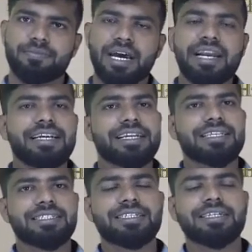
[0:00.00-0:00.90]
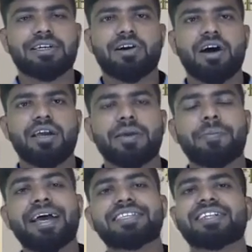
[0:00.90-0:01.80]
unrealistic or
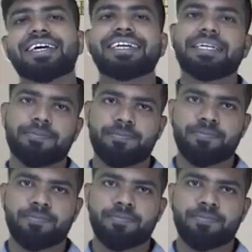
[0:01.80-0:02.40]
imaginary.